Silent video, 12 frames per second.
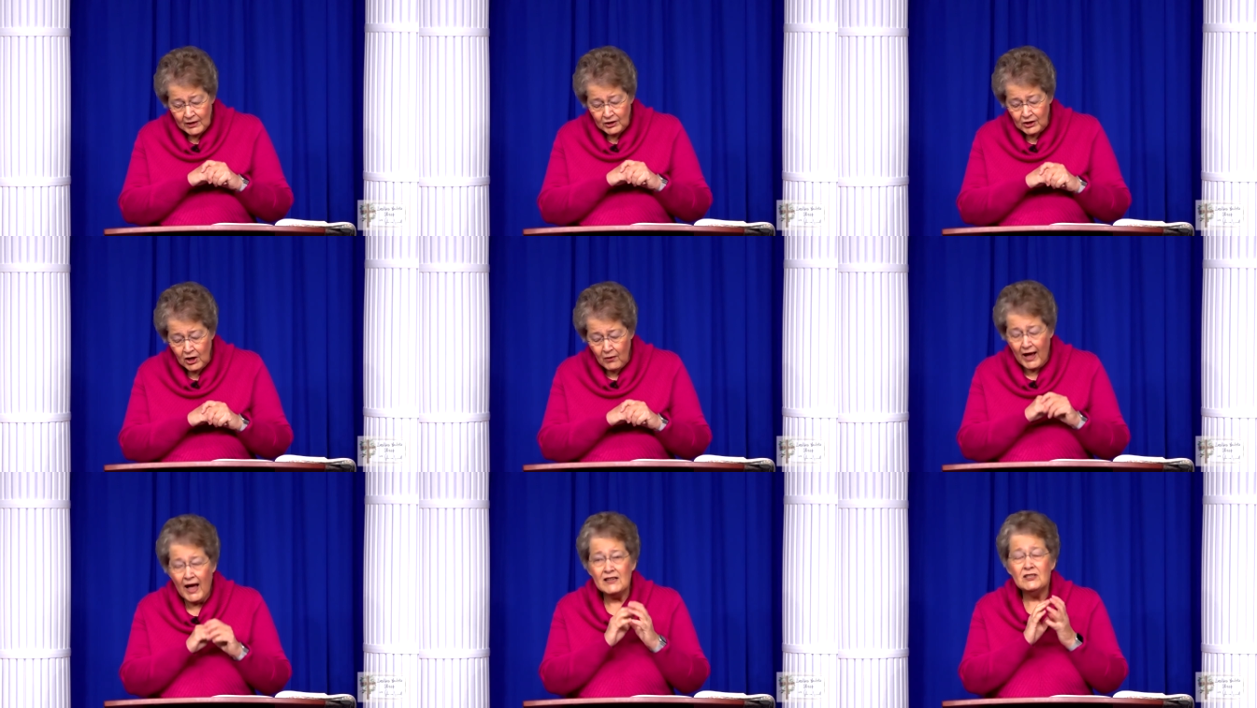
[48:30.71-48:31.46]
you know,
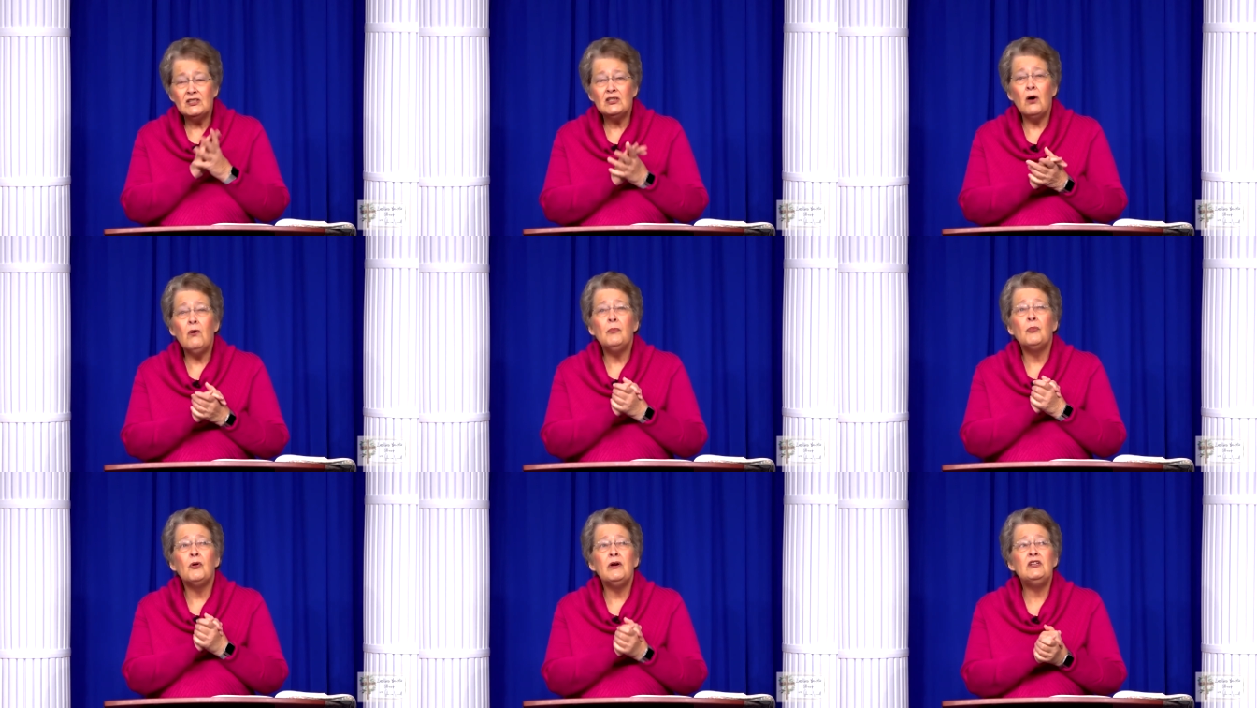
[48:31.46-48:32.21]
I so
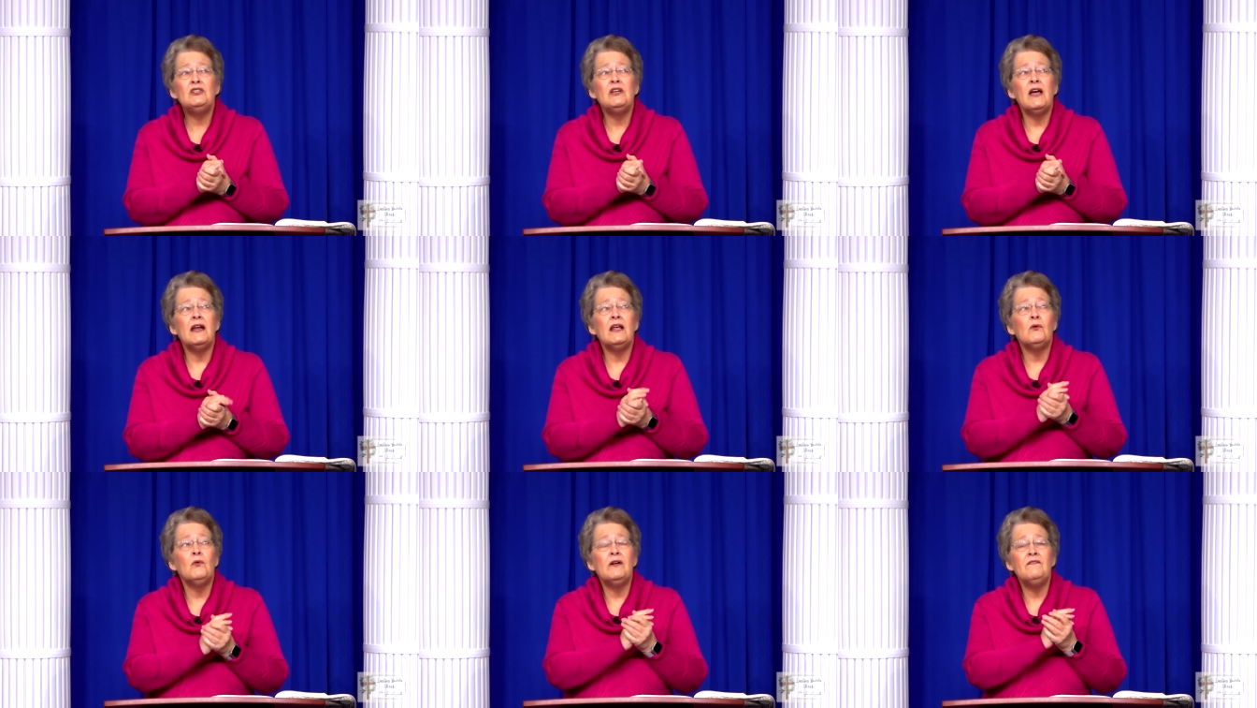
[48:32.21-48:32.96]
appreciate
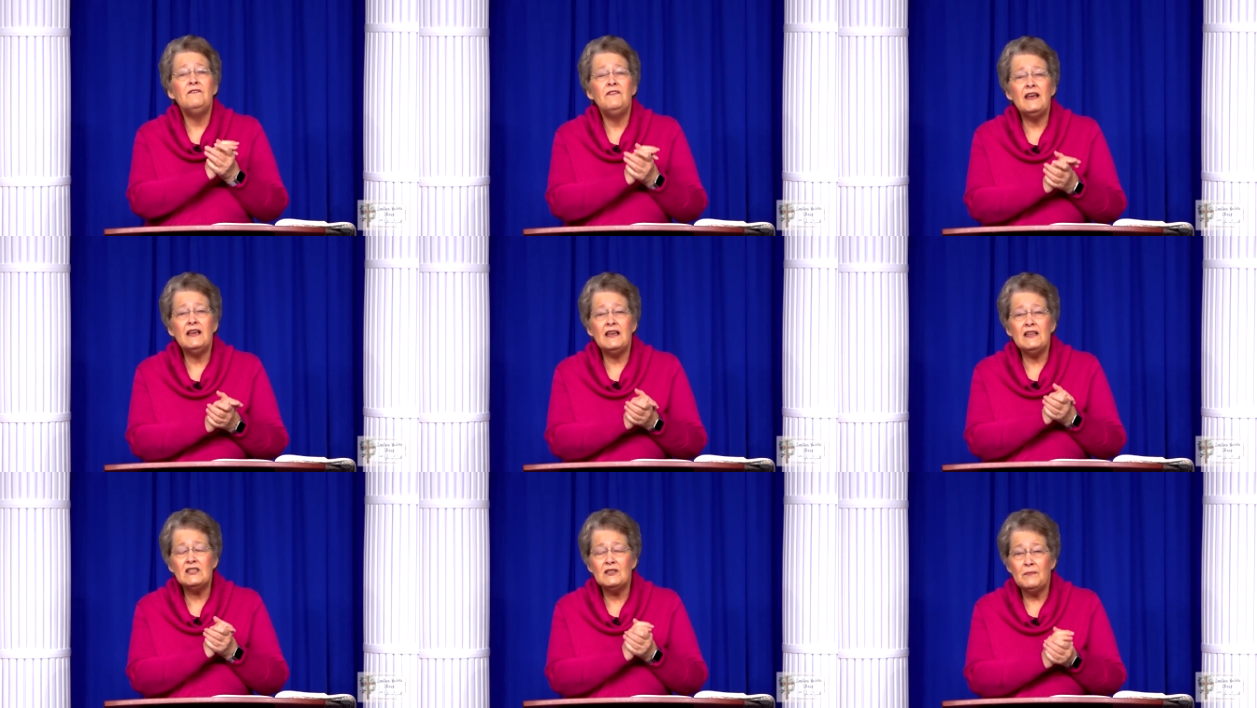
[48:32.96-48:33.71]
it when
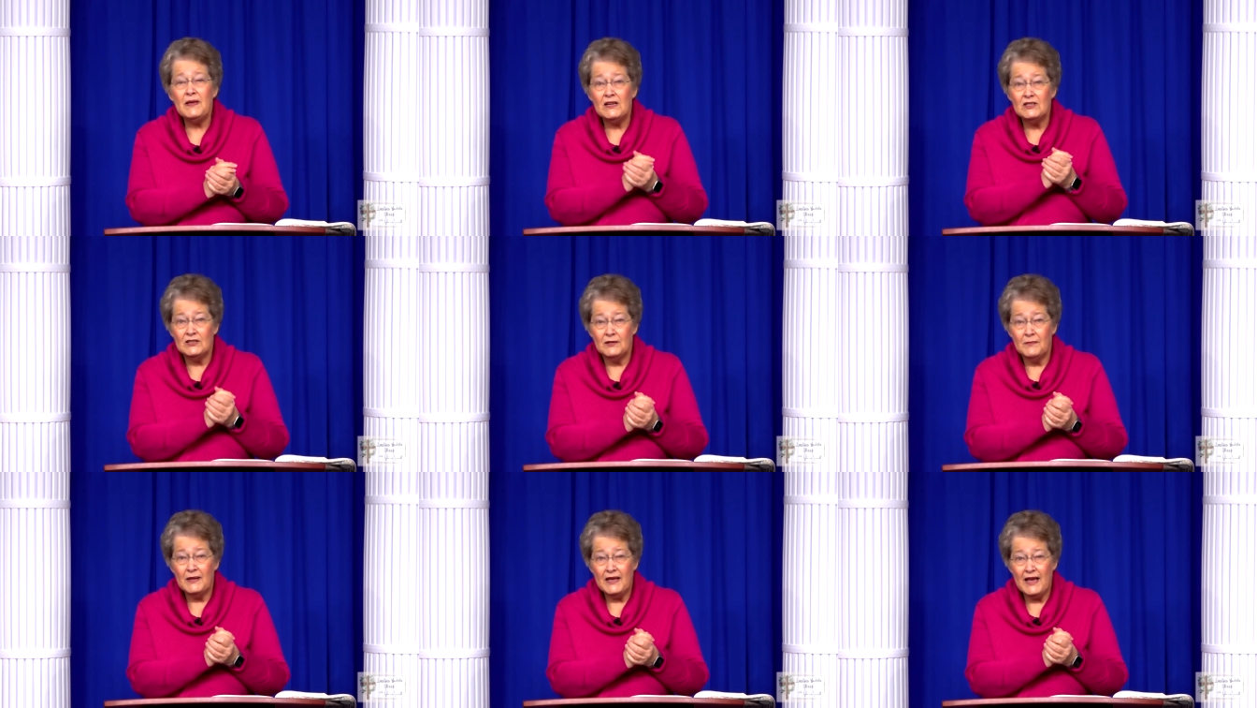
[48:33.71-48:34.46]
Vicki speaks to
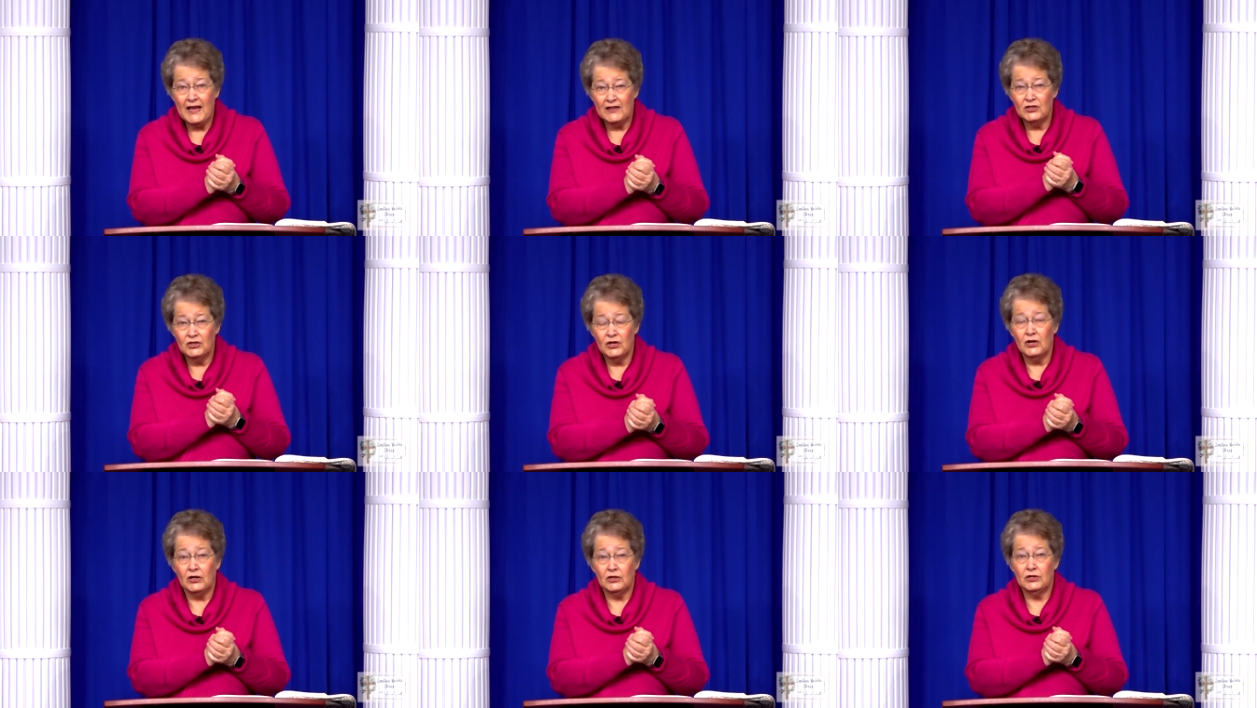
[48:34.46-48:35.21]
me at
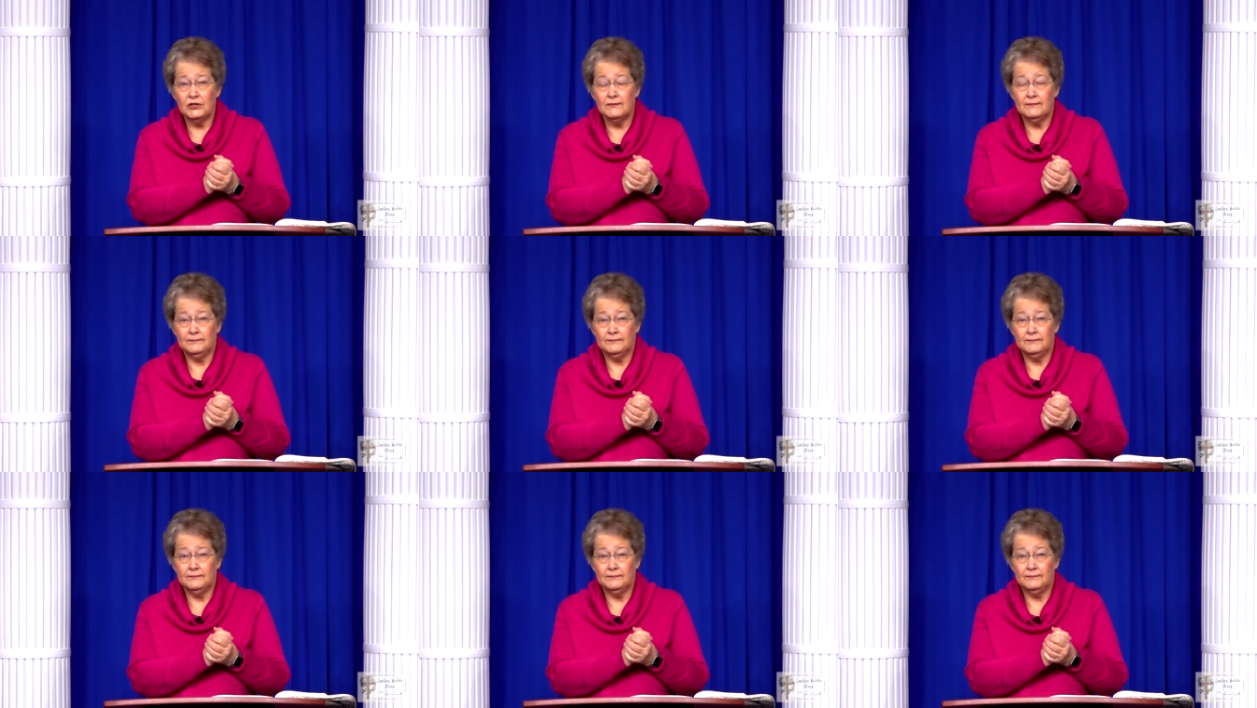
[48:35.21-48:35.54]
church.